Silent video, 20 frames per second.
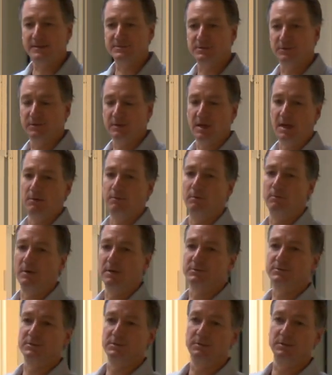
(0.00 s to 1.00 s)
that's okay. We
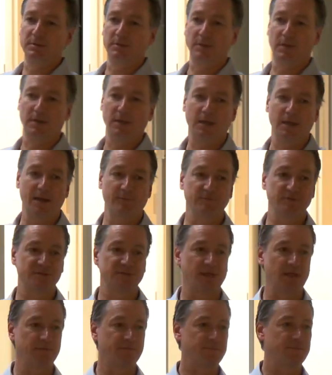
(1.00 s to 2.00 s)
want you to have a
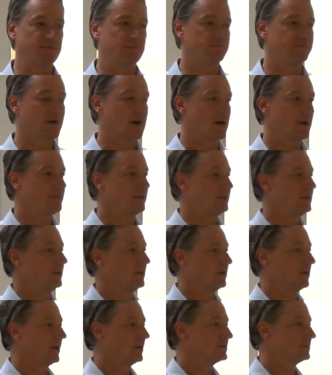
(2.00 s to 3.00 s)
safe environment
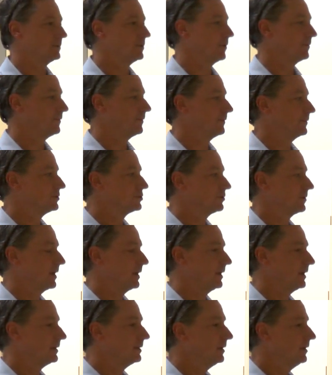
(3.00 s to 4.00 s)
here as we go through the
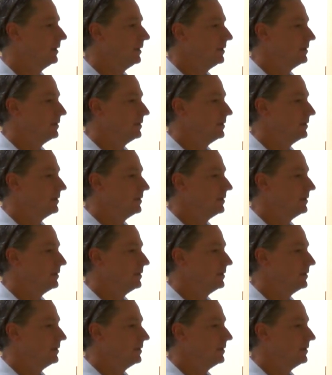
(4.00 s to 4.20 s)
training.